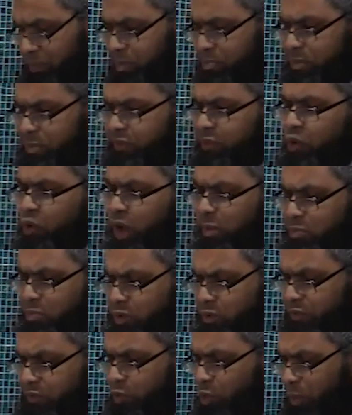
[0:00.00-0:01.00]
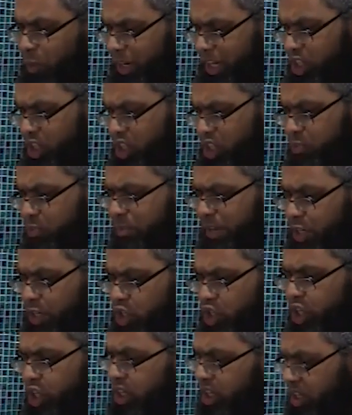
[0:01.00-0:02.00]
before I move forward, I'll just
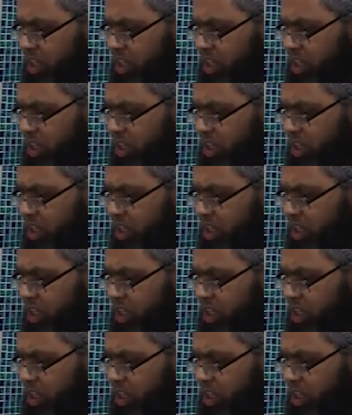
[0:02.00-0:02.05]
mention